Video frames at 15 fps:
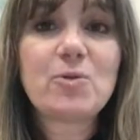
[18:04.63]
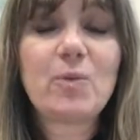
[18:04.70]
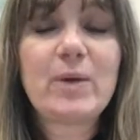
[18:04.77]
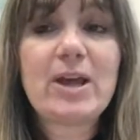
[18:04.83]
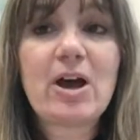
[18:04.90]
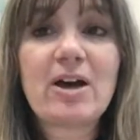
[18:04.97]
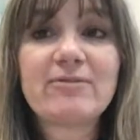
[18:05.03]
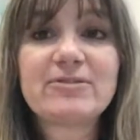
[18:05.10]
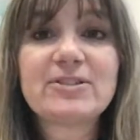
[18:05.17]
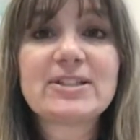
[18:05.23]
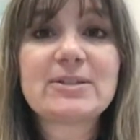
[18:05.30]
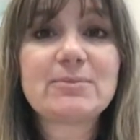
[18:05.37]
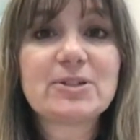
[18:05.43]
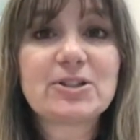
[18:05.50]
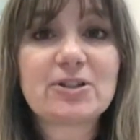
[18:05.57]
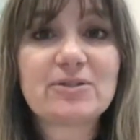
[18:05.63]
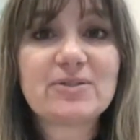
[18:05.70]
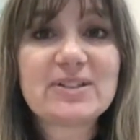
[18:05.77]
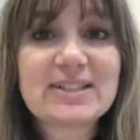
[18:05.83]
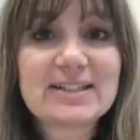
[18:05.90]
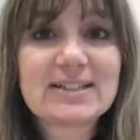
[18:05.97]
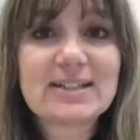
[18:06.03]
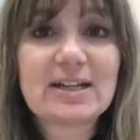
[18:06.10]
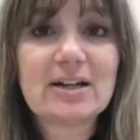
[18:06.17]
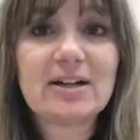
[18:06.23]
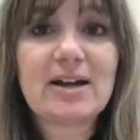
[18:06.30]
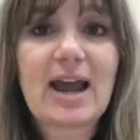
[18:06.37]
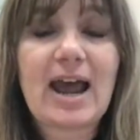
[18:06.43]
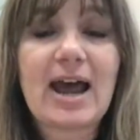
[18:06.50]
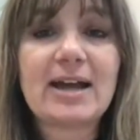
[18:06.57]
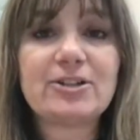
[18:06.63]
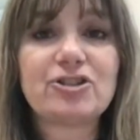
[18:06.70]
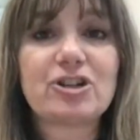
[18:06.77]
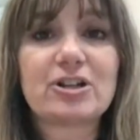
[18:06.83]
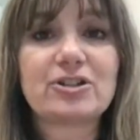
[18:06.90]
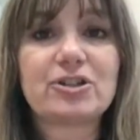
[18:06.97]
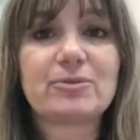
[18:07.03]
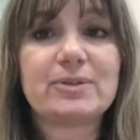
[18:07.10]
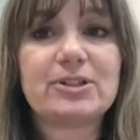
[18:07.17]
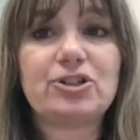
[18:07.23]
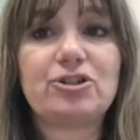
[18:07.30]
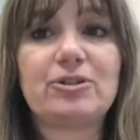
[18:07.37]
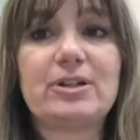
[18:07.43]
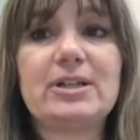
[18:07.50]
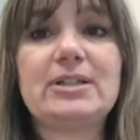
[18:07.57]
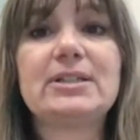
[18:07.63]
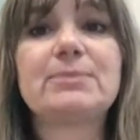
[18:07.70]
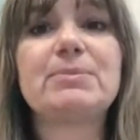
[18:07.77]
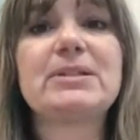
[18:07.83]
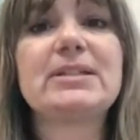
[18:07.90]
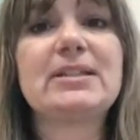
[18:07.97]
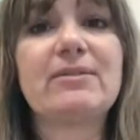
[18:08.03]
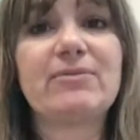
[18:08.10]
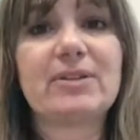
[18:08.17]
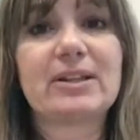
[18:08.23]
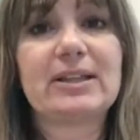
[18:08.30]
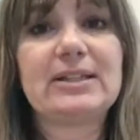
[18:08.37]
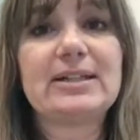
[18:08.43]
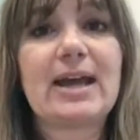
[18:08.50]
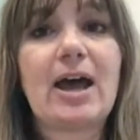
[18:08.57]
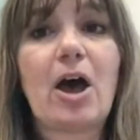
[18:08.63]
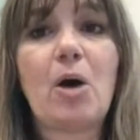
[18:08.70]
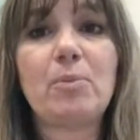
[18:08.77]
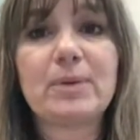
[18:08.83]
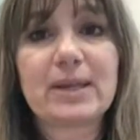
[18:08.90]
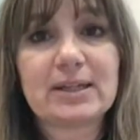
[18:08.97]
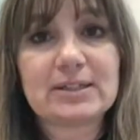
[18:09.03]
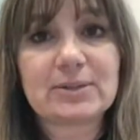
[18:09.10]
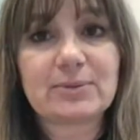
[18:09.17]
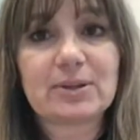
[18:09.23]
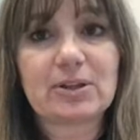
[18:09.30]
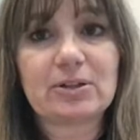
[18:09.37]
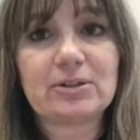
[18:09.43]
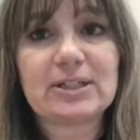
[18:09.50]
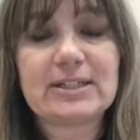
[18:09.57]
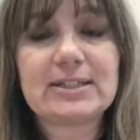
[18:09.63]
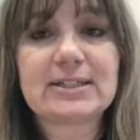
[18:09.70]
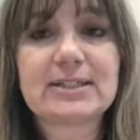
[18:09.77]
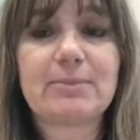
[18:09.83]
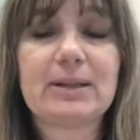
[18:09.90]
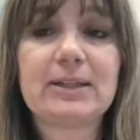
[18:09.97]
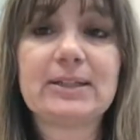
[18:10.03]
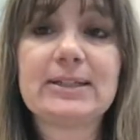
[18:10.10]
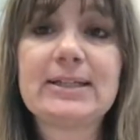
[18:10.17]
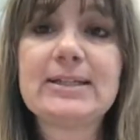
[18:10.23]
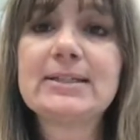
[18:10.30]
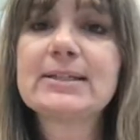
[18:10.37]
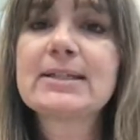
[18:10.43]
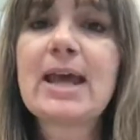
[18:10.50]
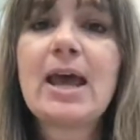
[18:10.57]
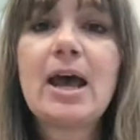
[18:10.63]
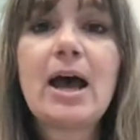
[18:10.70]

we offer some services here at Joshua Tree specifically to help kids with learning disabilities.